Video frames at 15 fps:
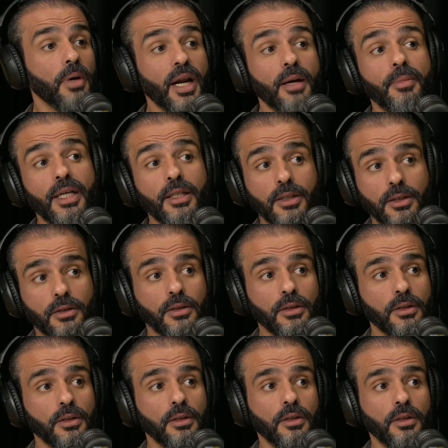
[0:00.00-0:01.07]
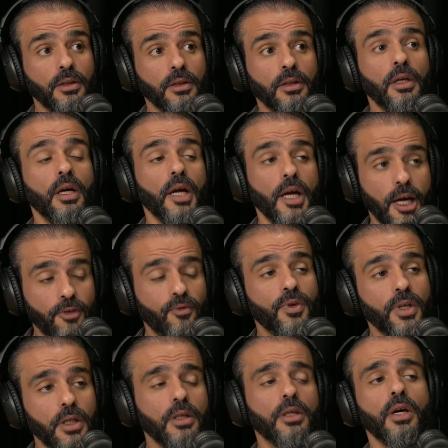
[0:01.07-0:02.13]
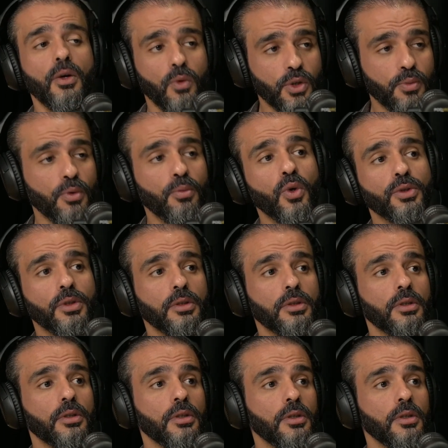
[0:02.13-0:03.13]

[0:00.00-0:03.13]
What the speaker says: But I made it. Every year I was promoted.